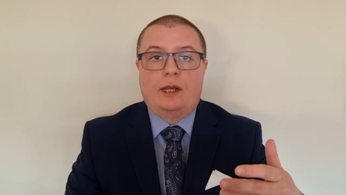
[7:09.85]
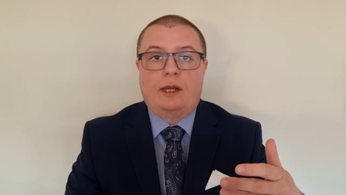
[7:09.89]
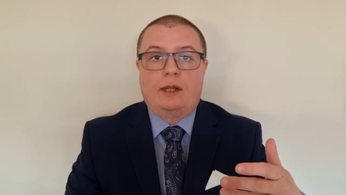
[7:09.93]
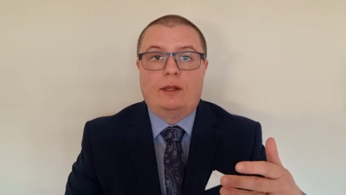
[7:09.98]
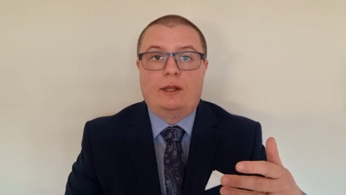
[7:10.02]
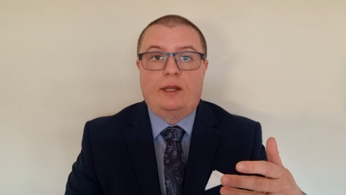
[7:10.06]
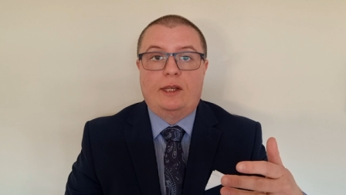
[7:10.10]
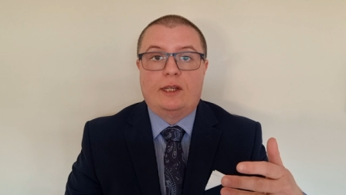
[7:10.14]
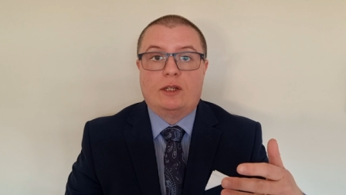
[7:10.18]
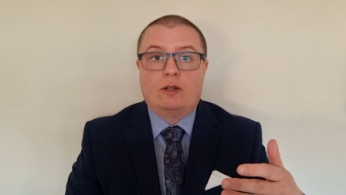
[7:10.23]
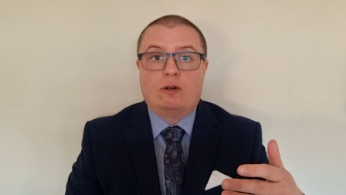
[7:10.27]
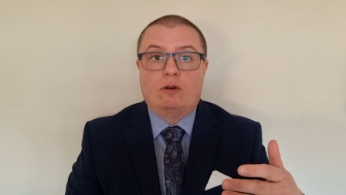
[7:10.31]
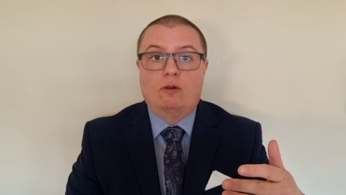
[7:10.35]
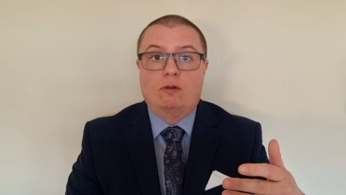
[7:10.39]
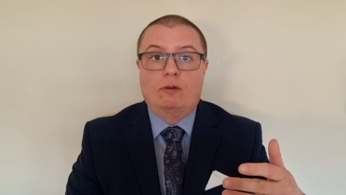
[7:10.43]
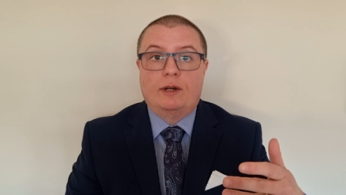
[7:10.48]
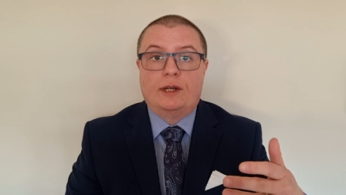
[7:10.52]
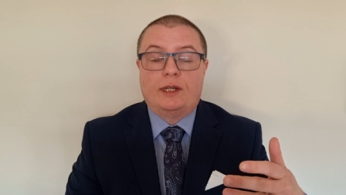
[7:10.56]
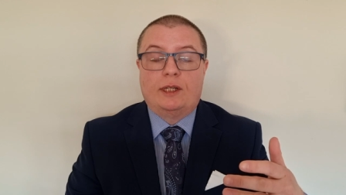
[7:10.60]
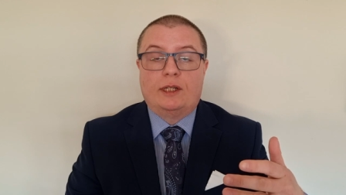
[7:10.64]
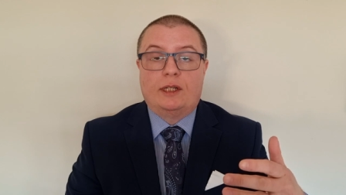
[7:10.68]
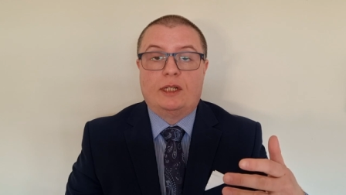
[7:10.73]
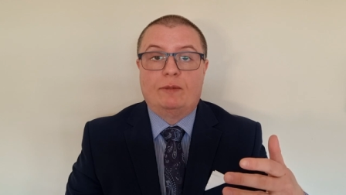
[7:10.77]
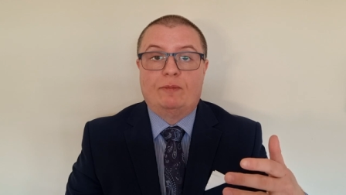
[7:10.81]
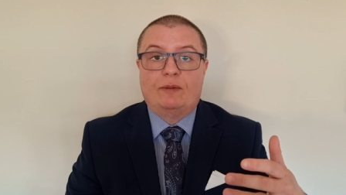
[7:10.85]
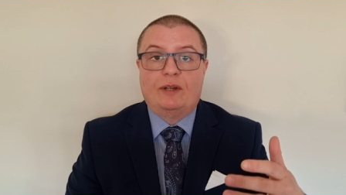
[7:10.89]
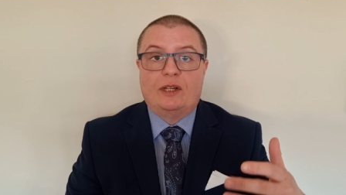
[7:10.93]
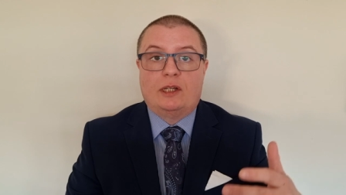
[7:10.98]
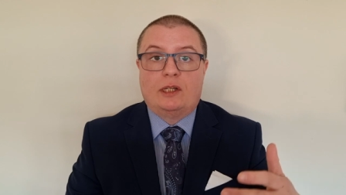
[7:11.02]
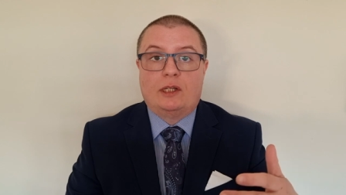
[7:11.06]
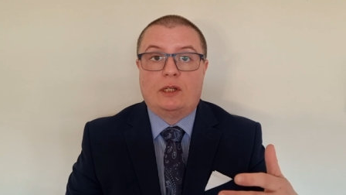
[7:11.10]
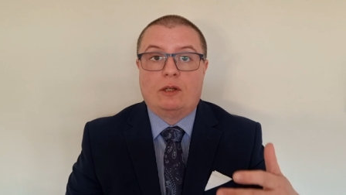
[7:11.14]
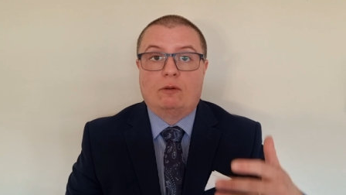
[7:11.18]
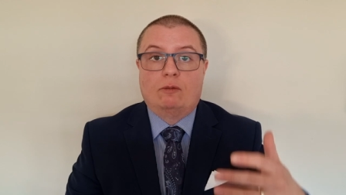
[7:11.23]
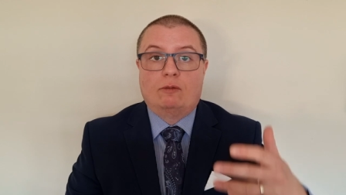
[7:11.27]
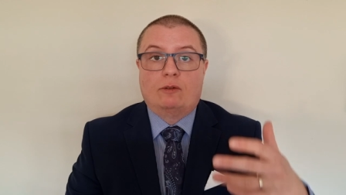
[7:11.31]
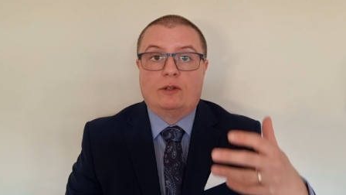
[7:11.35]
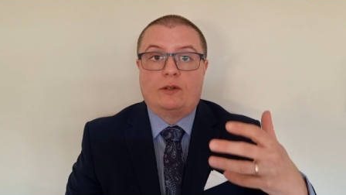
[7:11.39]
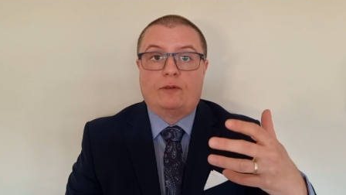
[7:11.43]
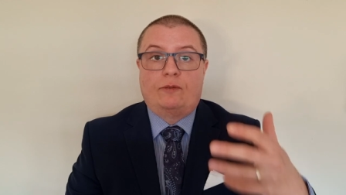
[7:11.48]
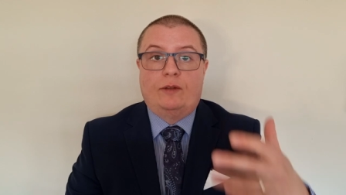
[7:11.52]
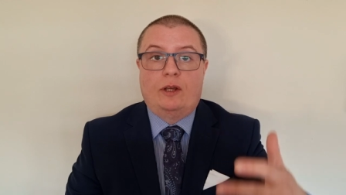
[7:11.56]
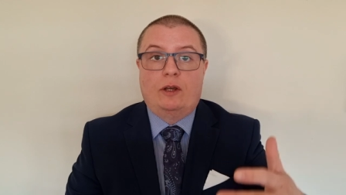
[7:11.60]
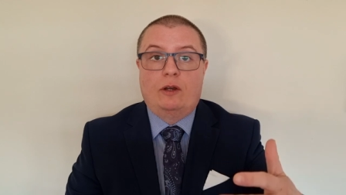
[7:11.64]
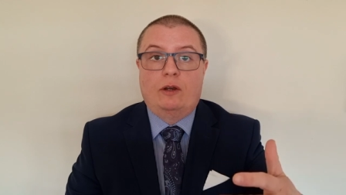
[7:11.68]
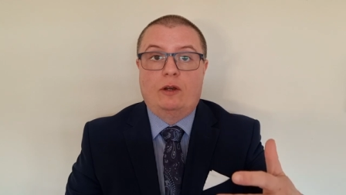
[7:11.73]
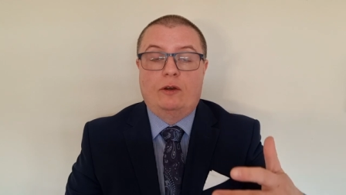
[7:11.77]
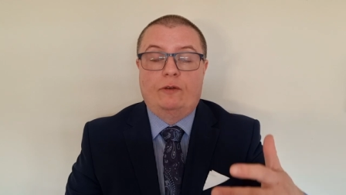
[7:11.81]
in these callings to be salt of
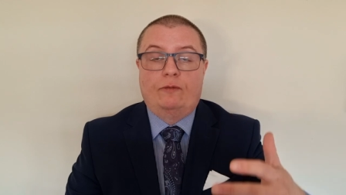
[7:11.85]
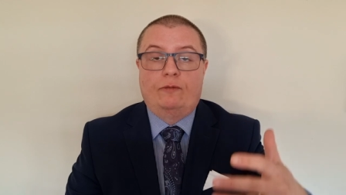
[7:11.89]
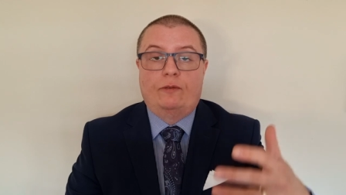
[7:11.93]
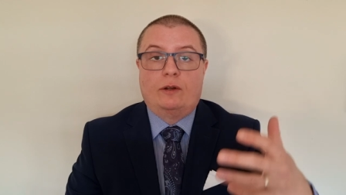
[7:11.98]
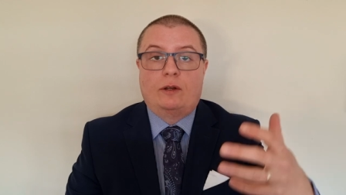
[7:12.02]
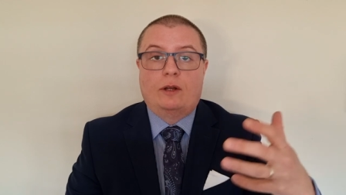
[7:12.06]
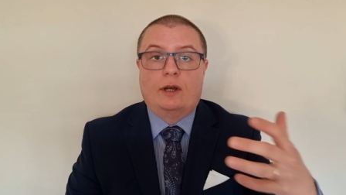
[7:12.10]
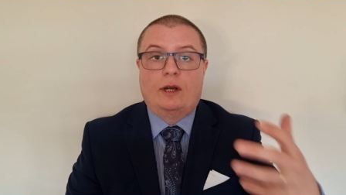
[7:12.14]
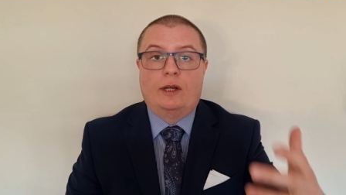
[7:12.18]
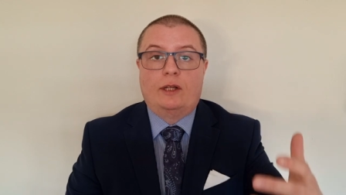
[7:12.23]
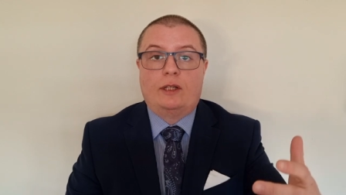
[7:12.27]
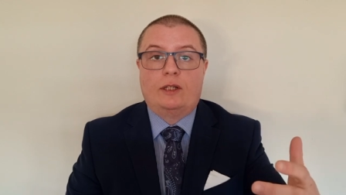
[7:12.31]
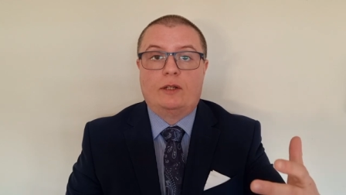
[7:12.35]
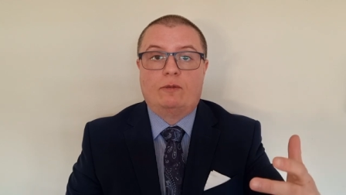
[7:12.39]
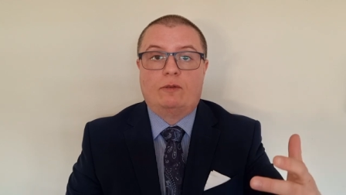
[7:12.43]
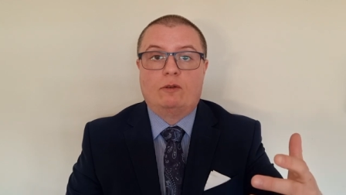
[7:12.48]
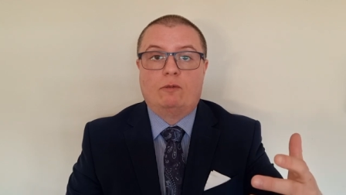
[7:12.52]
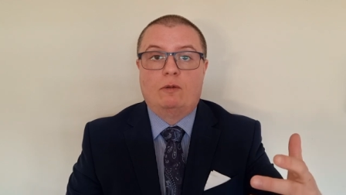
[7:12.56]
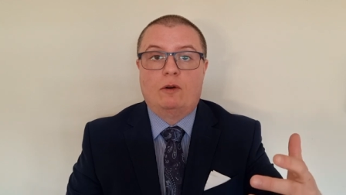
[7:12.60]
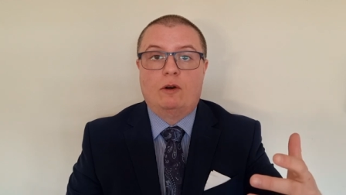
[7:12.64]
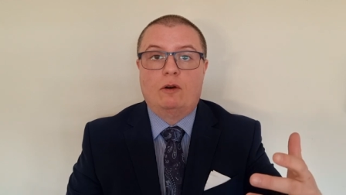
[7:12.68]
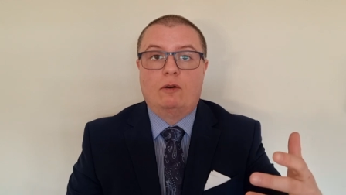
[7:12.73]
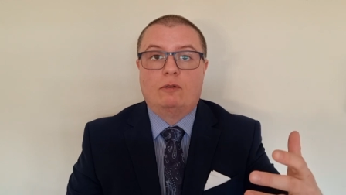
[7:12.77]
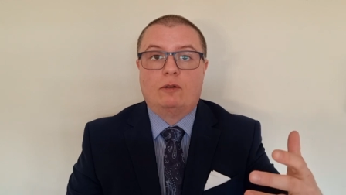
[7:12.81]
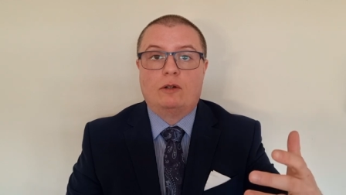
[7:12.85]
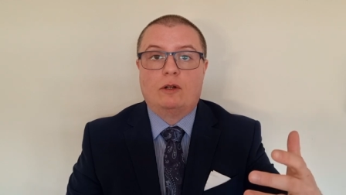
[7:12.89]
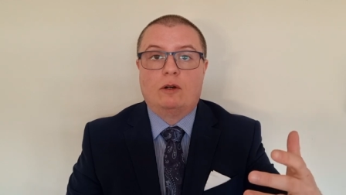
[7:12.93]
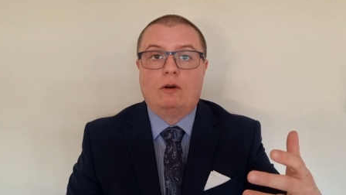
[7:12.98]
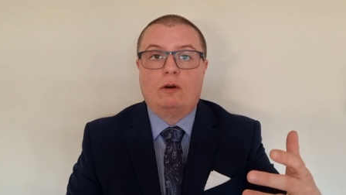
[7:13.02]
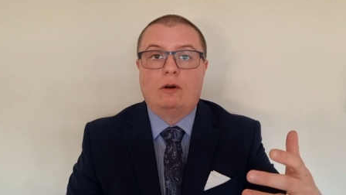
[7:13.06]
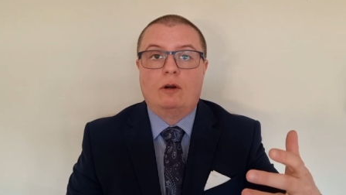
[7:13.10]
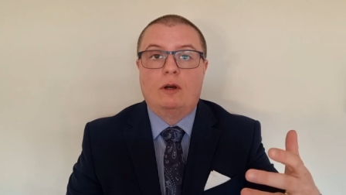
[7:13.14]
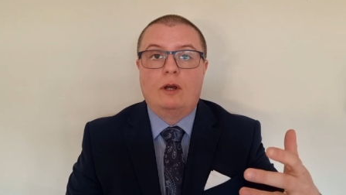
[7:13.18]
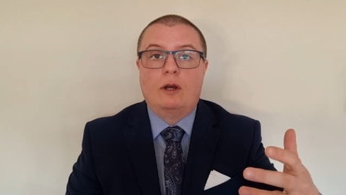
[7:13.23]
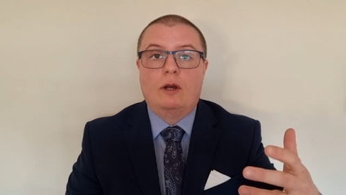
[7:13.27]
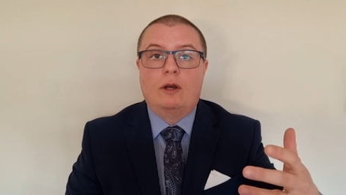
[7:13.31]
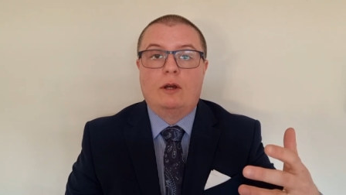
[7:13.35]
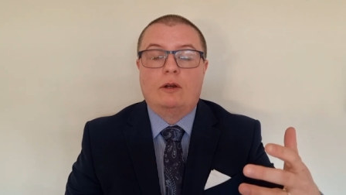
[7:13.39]
the earth and light of the world, are